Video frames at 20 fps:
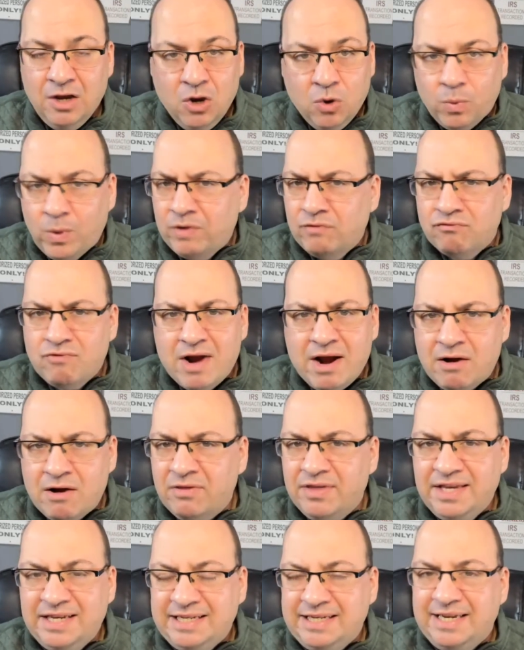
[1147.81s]
We
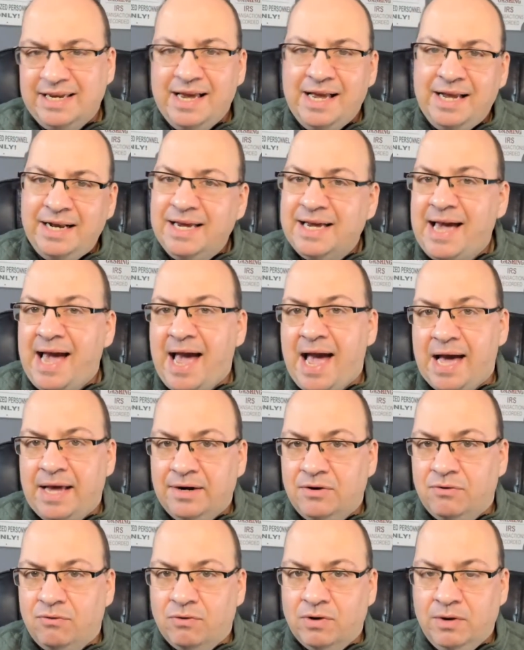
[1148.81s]
rarely see any
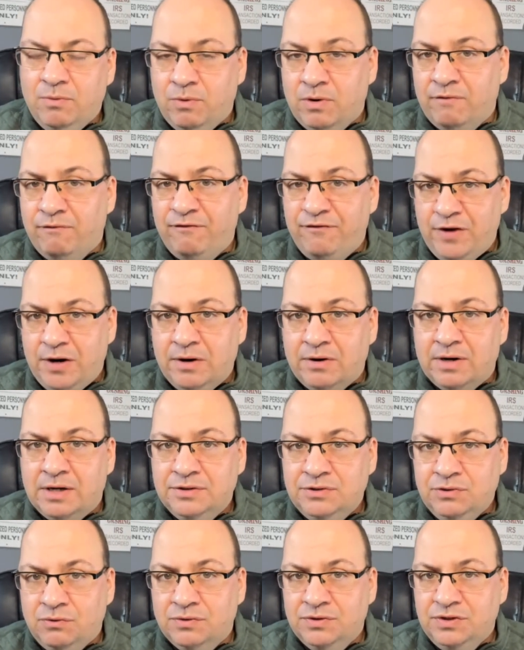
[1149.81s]
category where
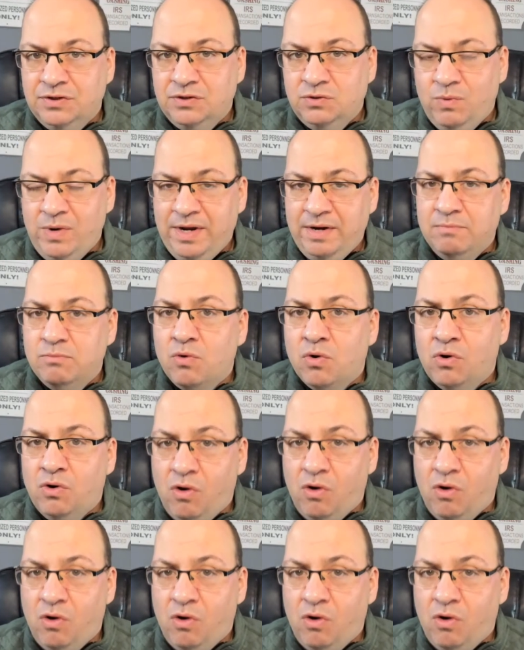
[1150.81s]
fairgrounds horses win more